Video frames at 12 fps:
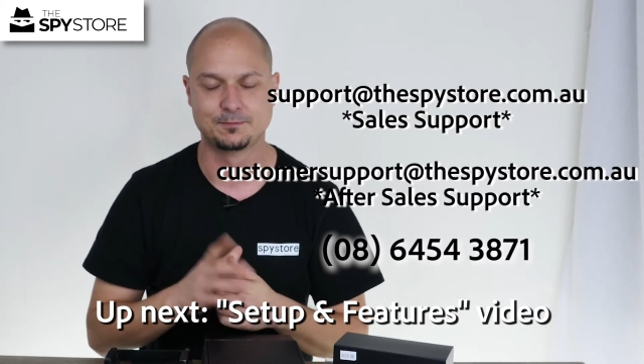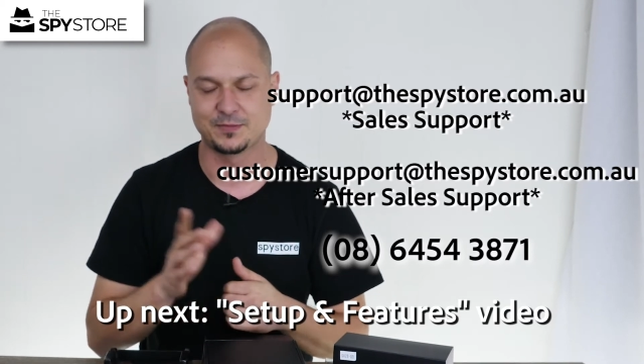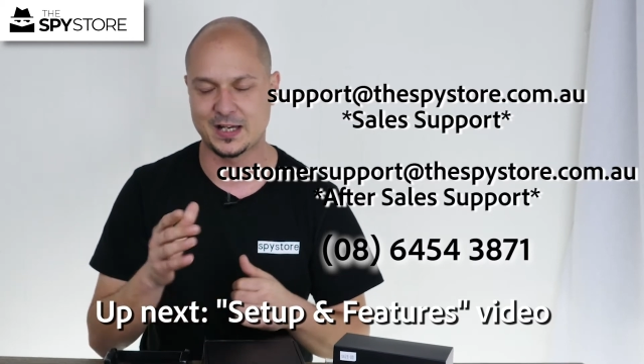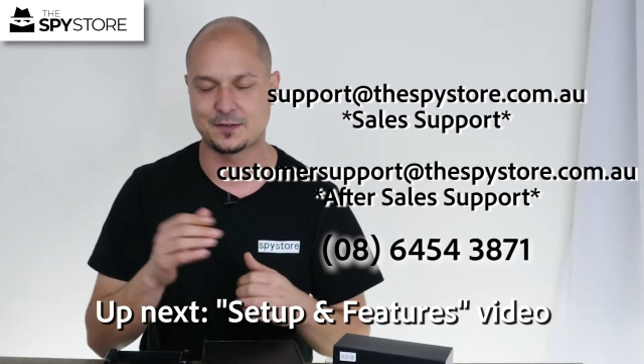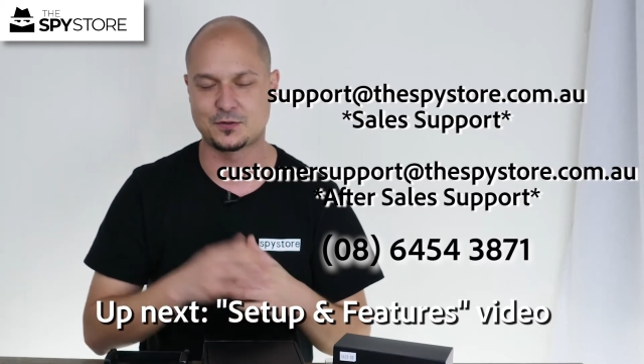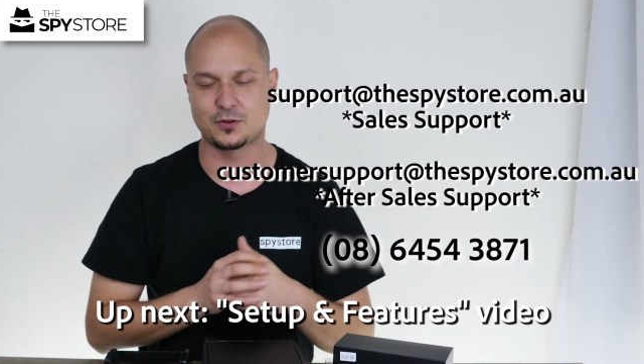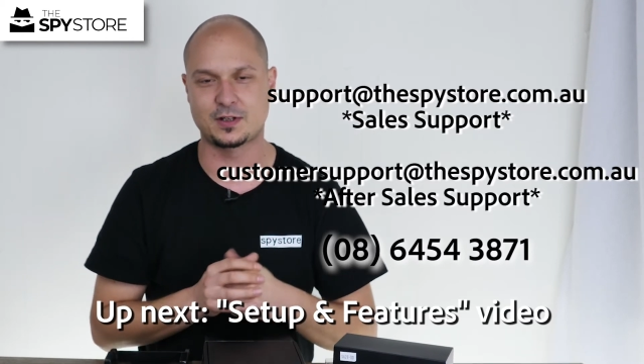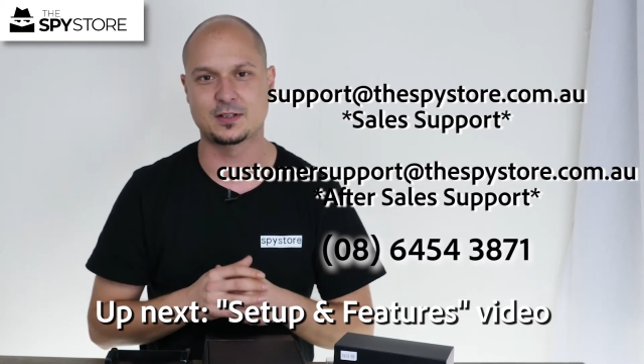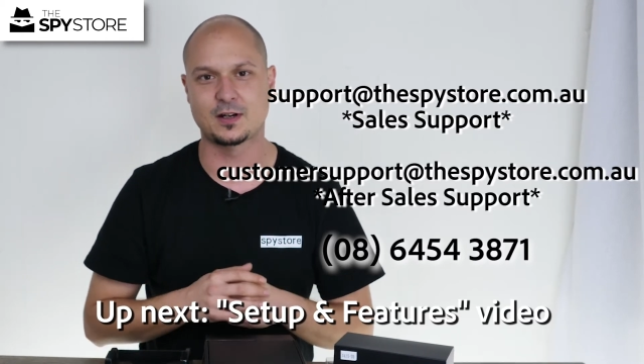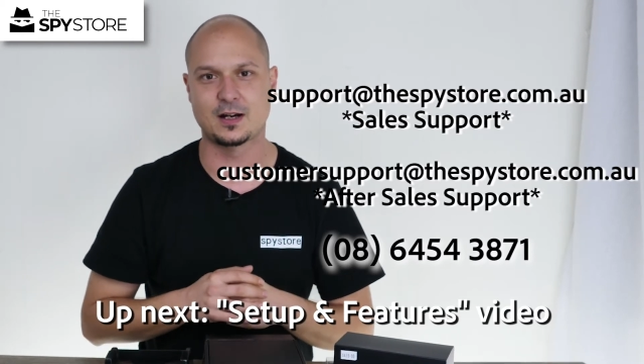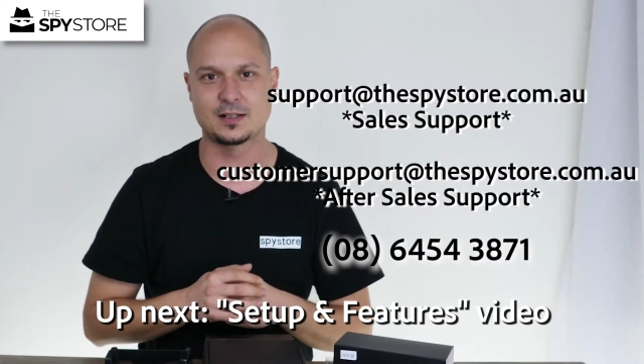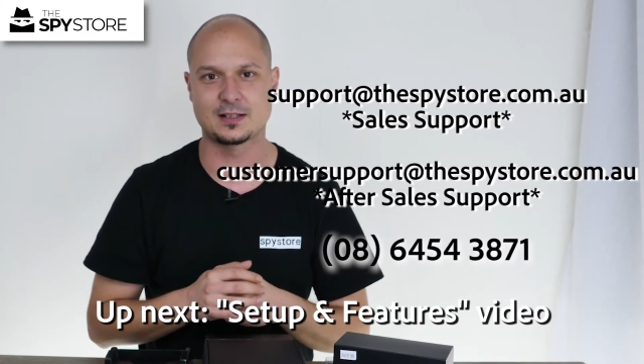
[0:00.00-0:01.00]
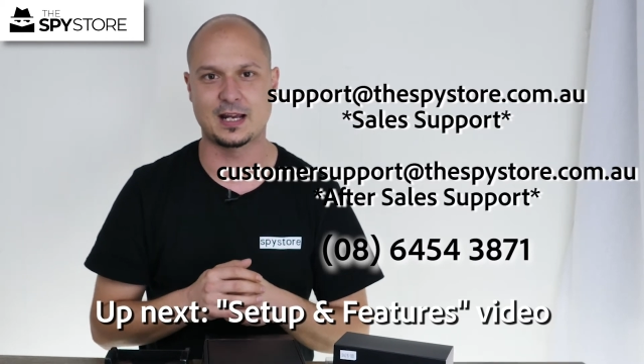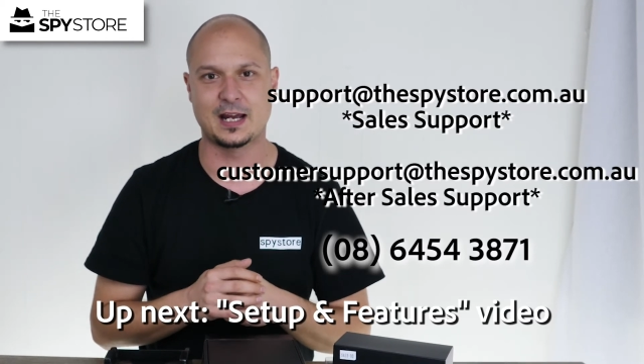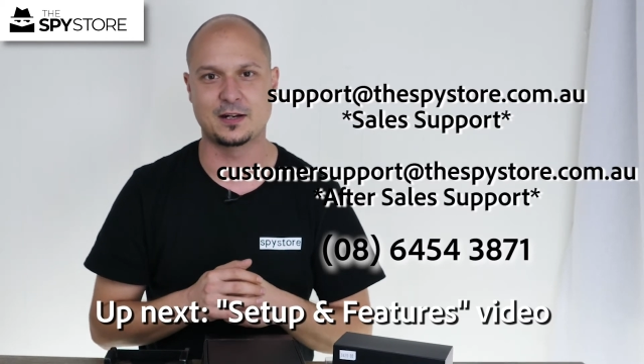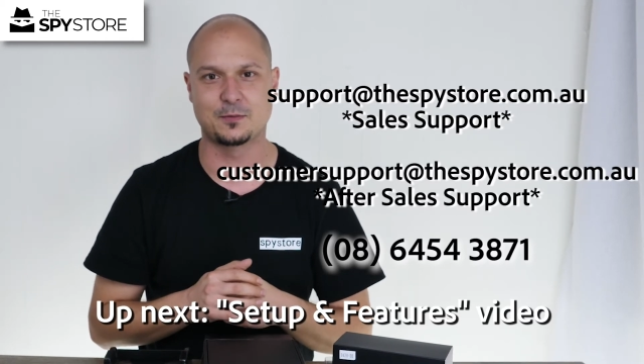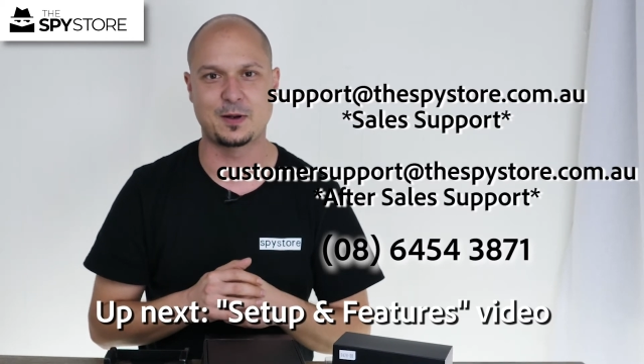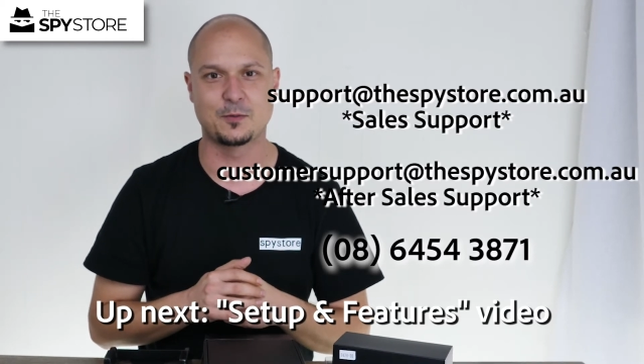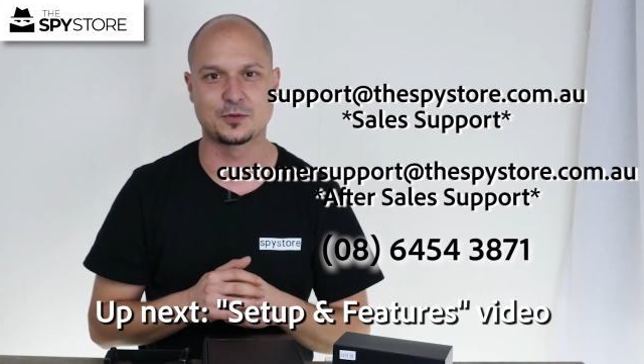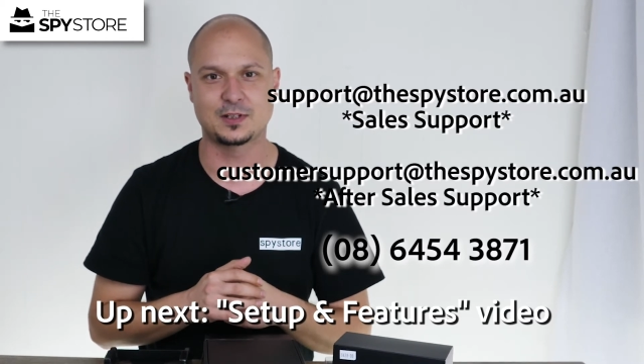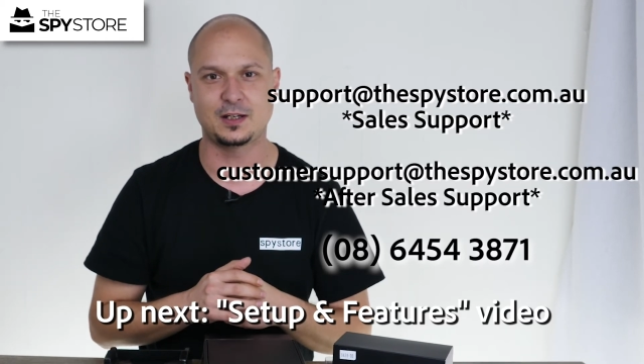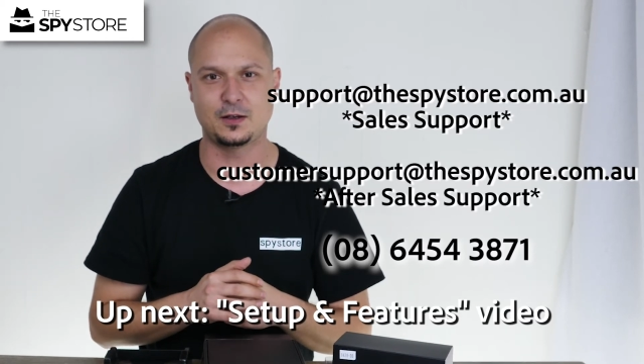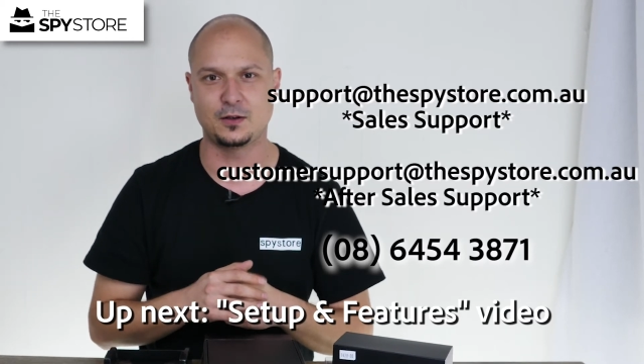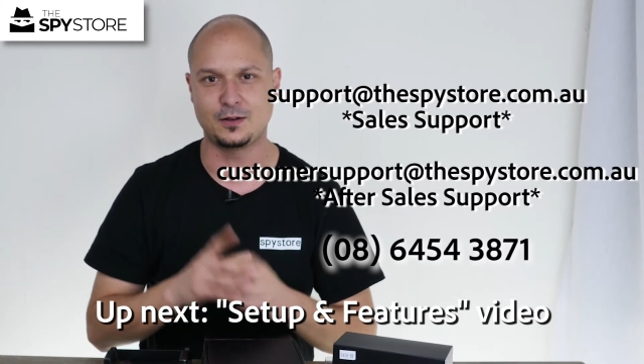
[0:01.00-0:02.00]
Thanks for joining us guys, and we will
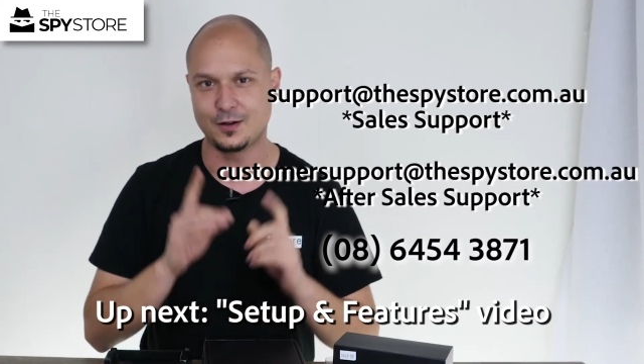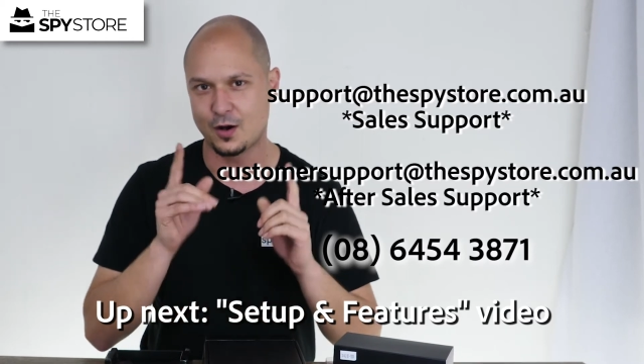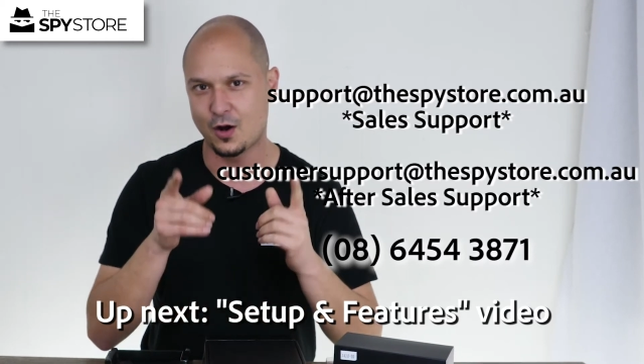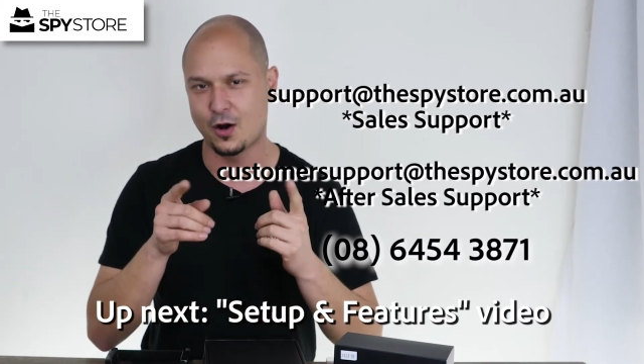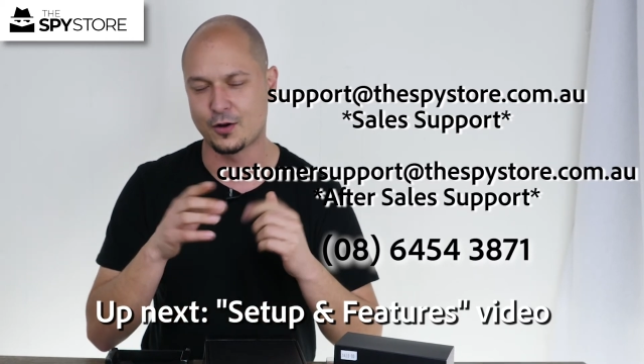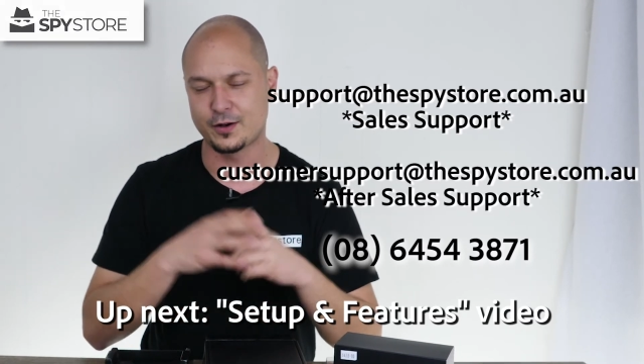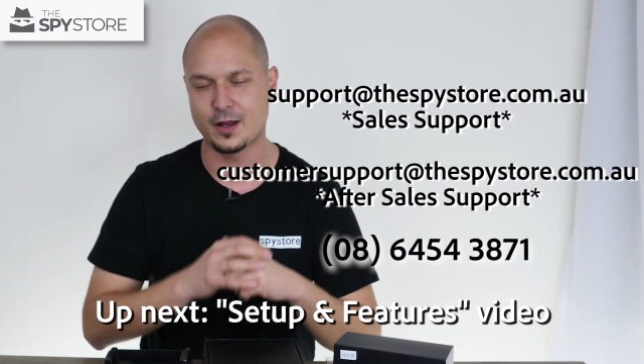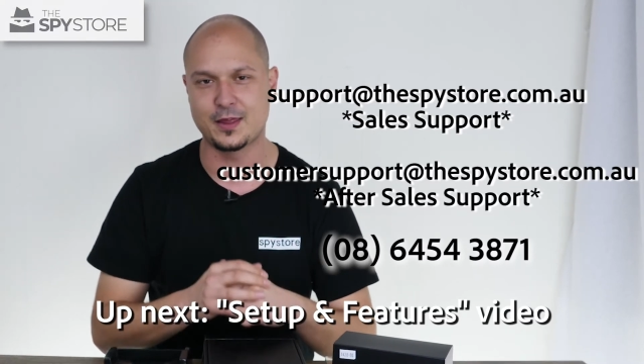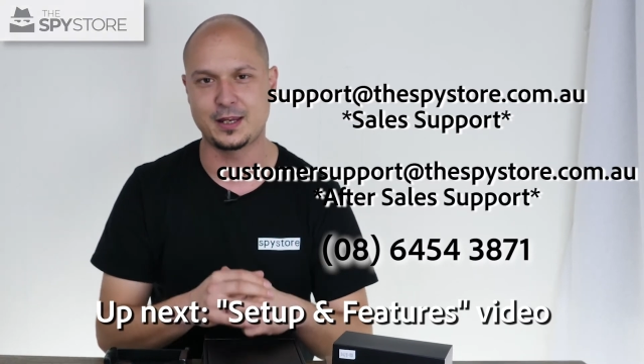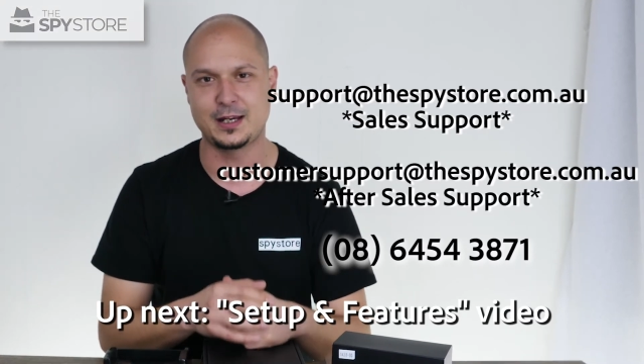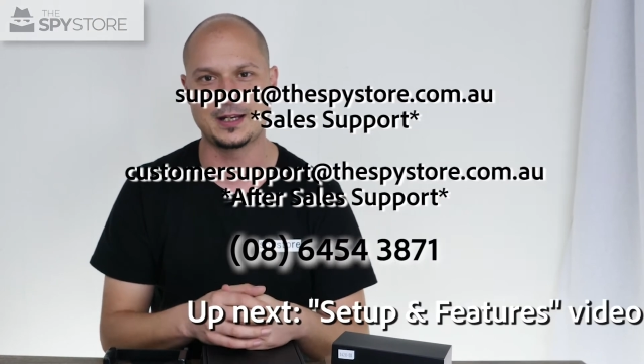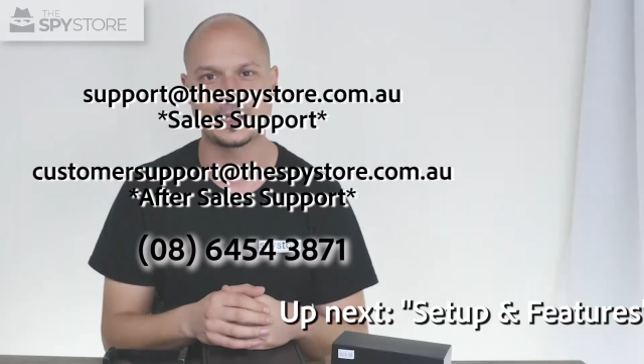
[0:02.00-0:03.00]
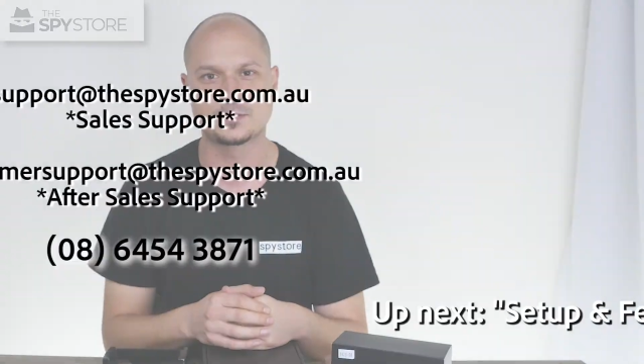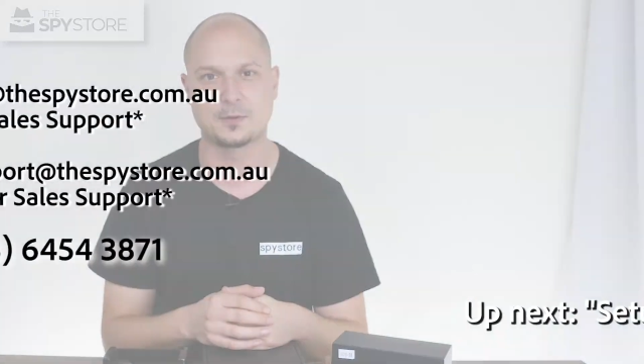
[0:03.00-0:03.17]
see you on the next